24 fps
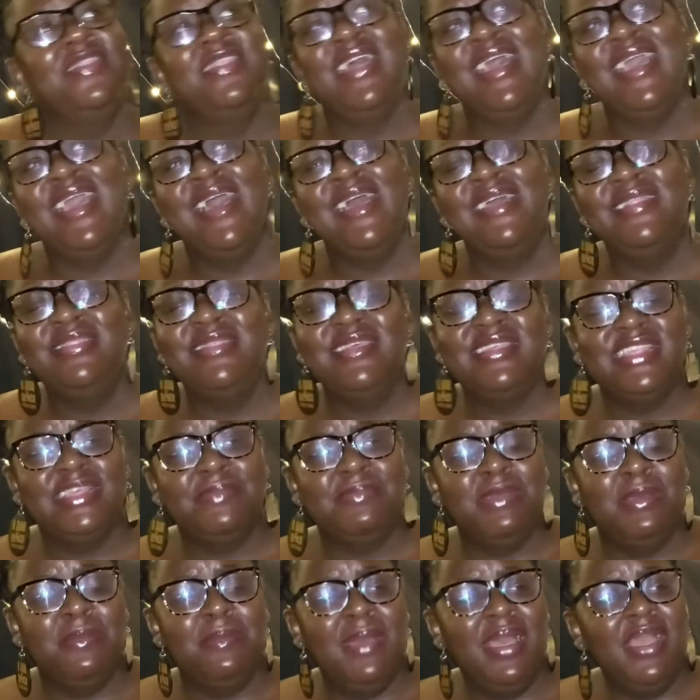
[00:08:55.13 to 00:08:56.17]
I had there's a
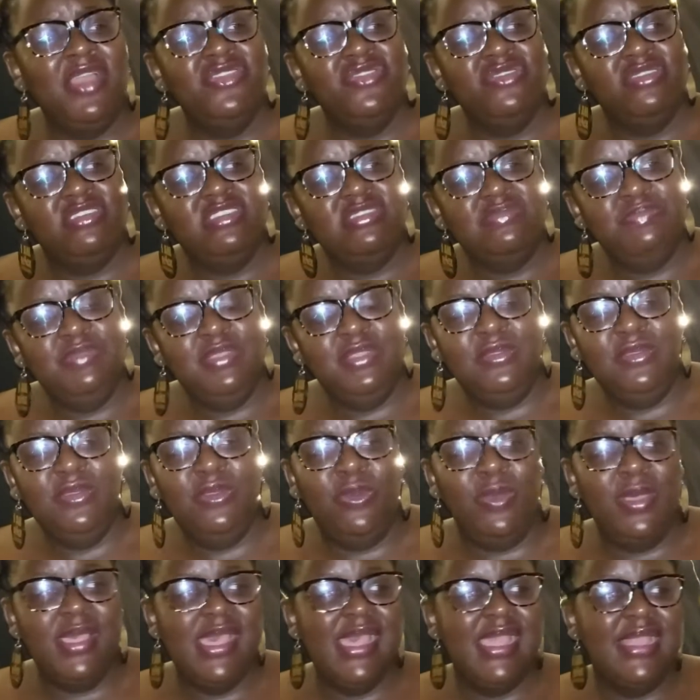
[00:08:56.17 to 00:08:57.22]
mama just below
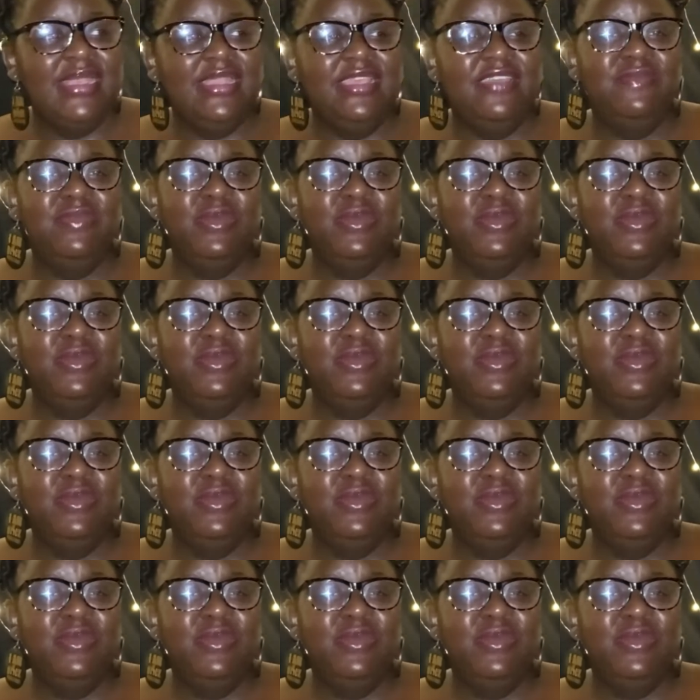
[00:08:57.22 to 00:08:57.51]
where I live,